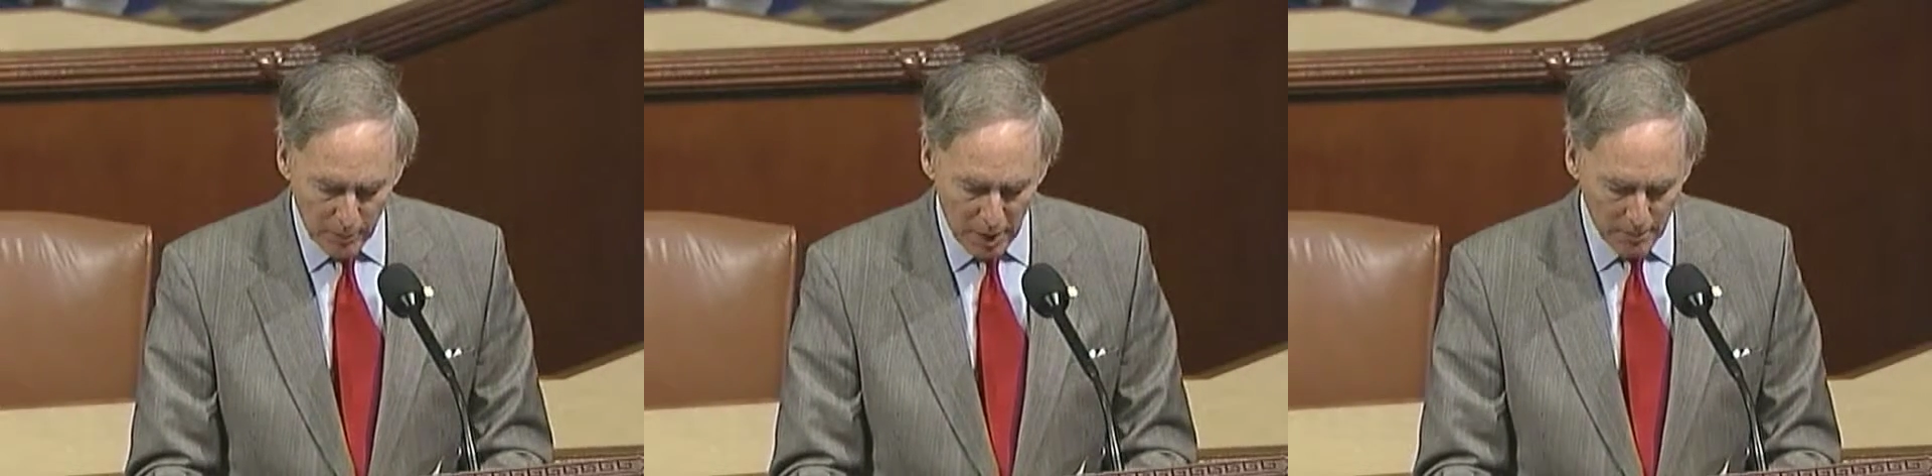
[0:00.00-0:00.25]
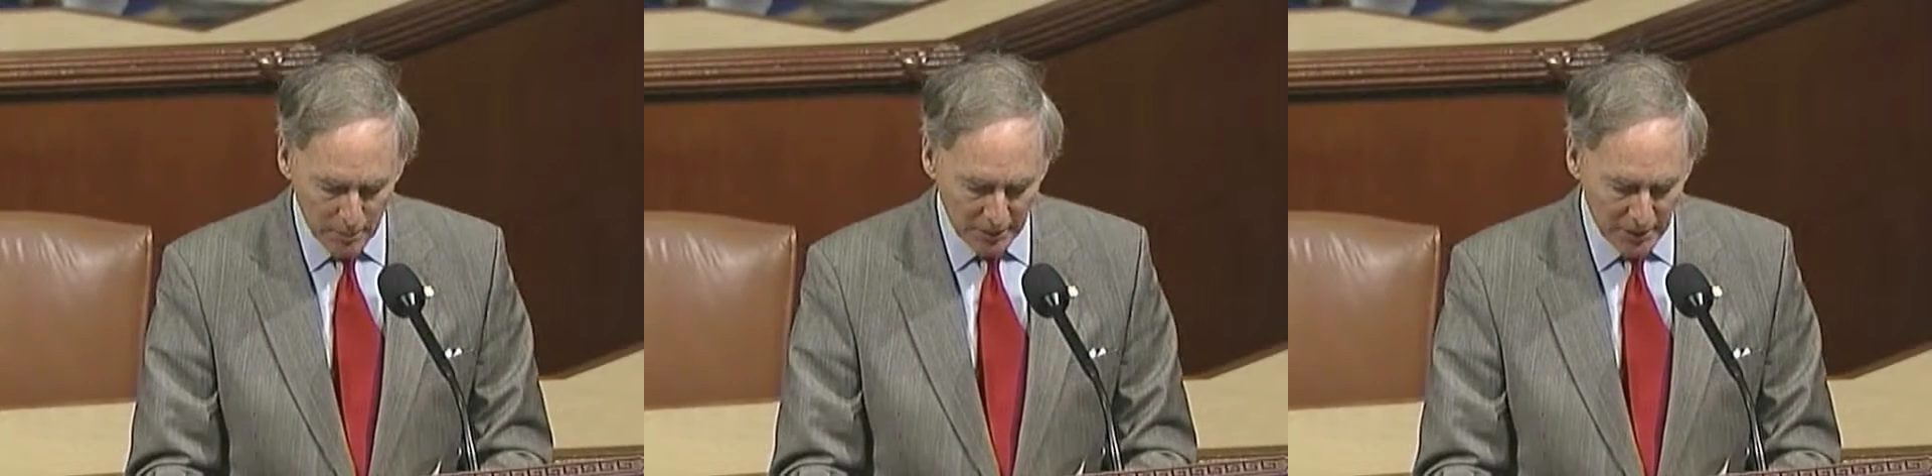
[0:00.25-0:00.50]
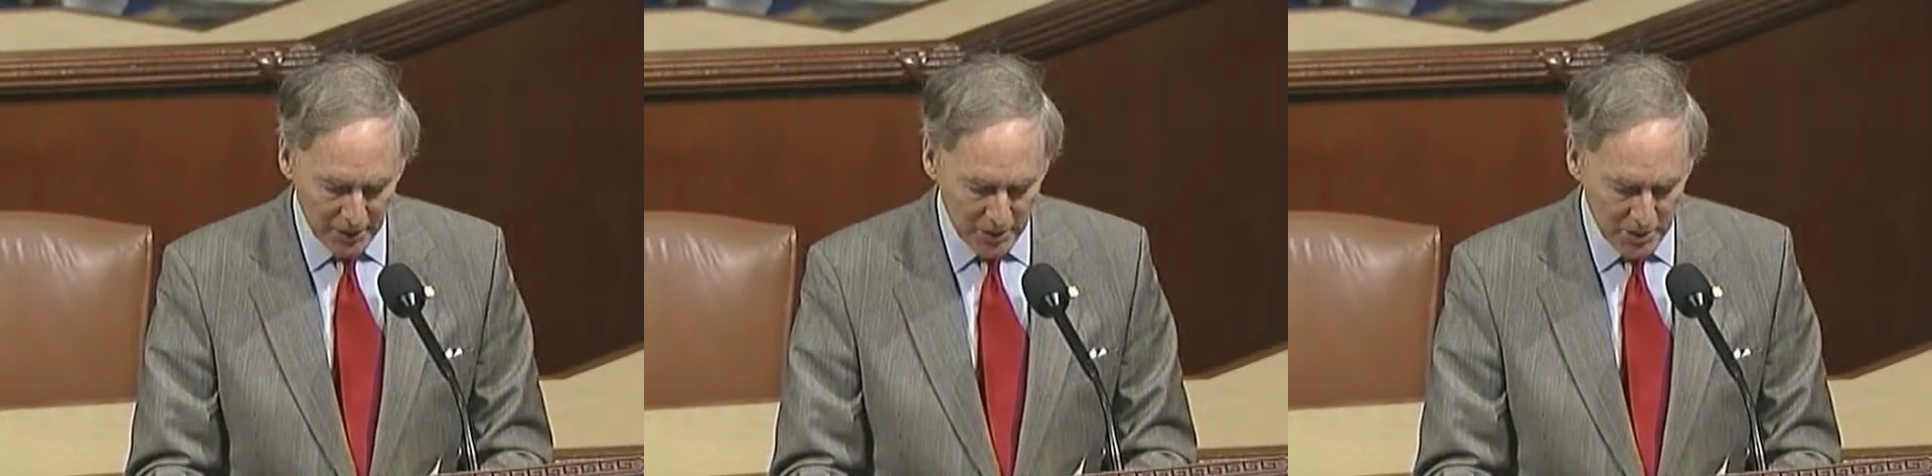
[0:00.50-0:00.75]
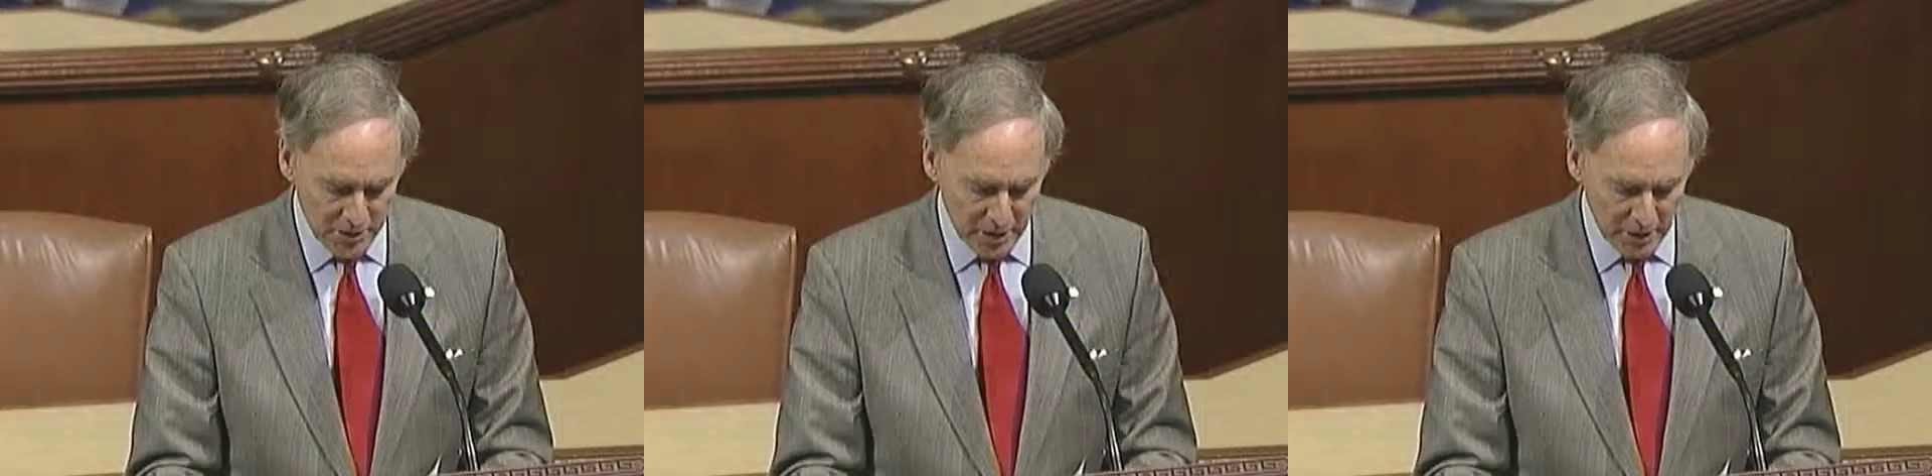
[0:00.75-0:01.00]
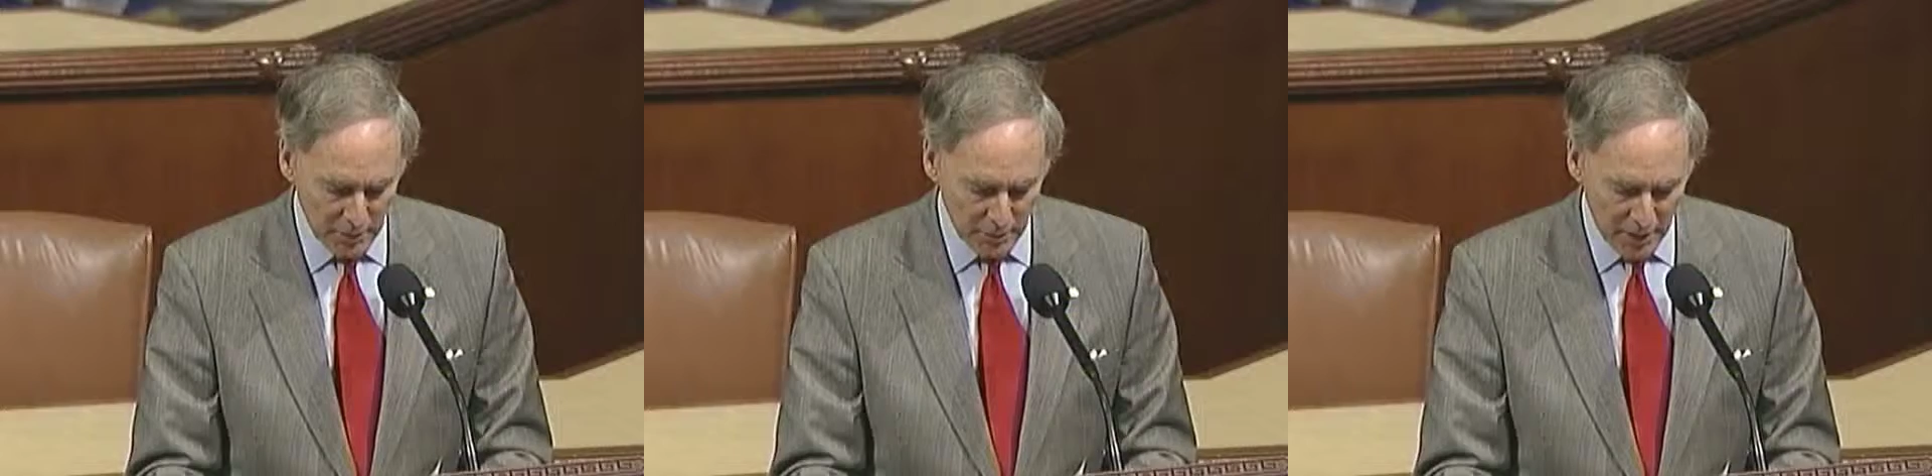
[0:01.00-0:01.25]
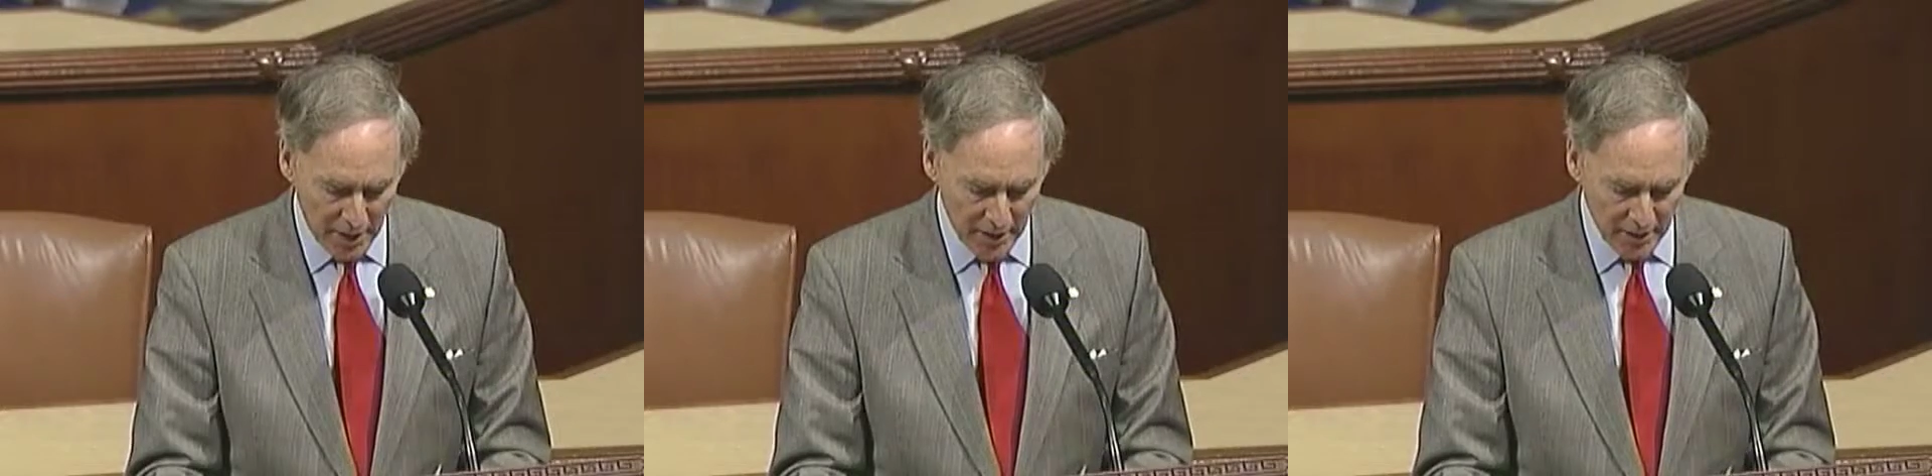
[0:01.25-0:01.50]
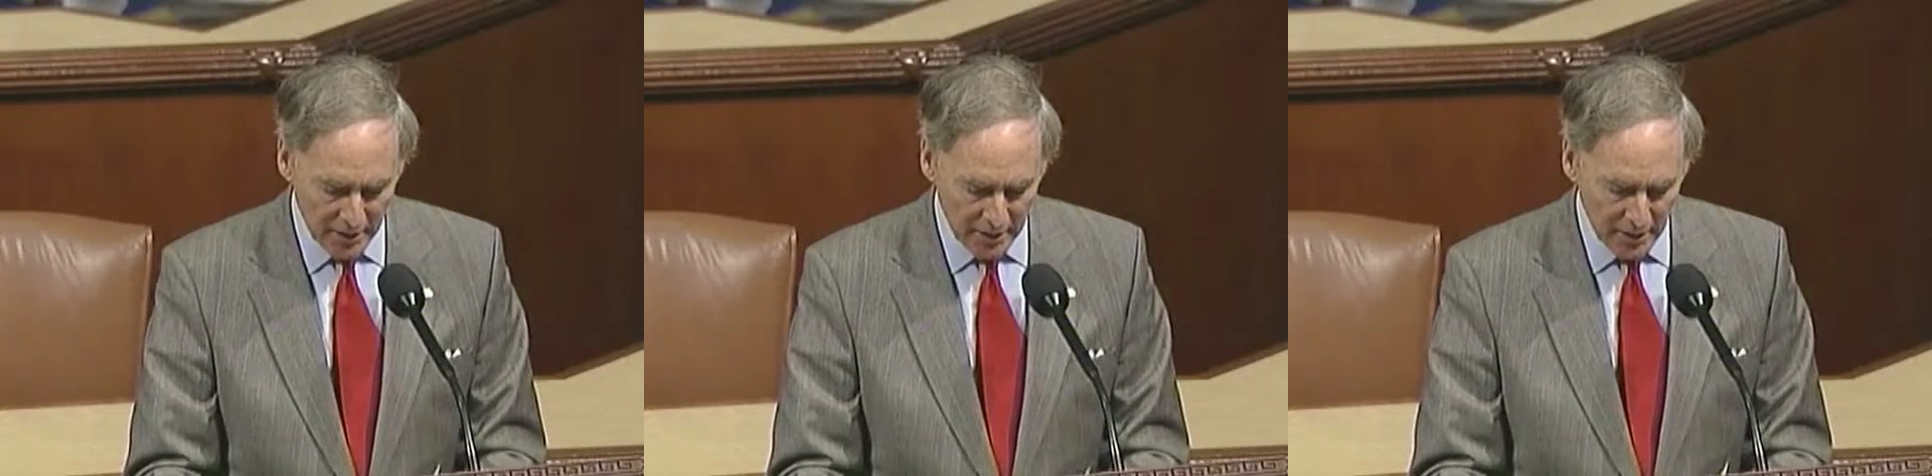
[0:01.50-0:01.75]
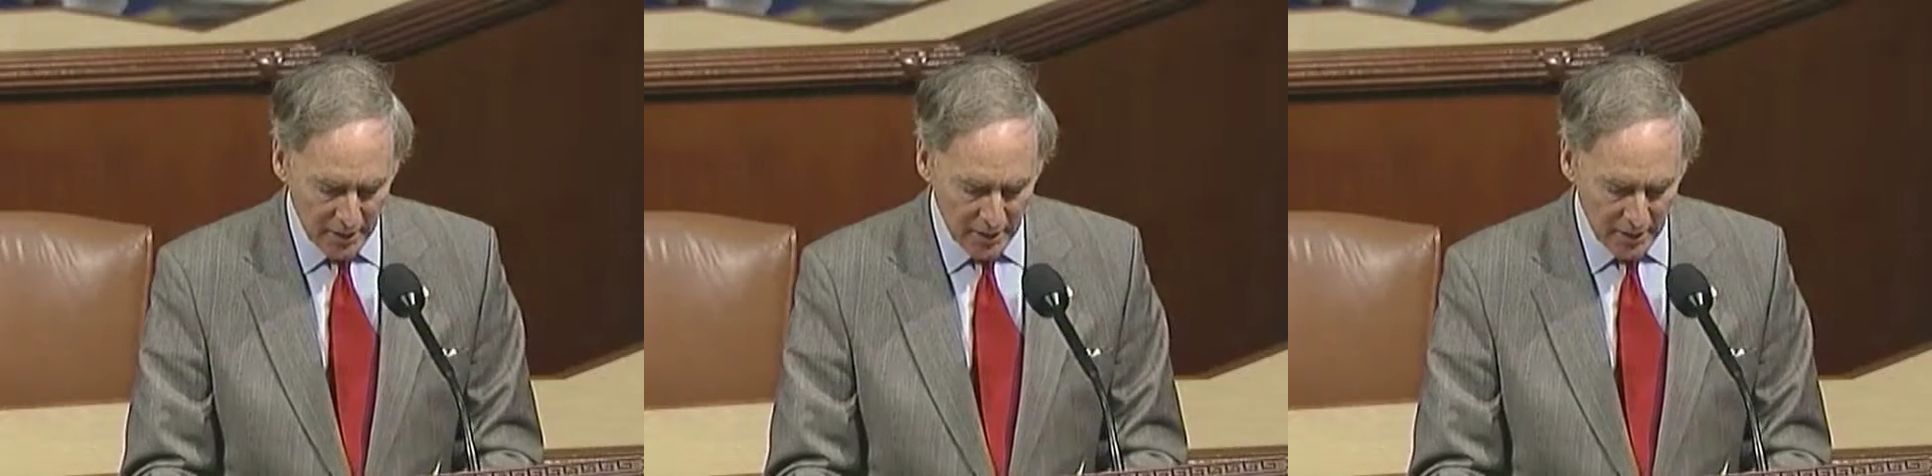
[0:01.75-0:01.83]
obligations can be made.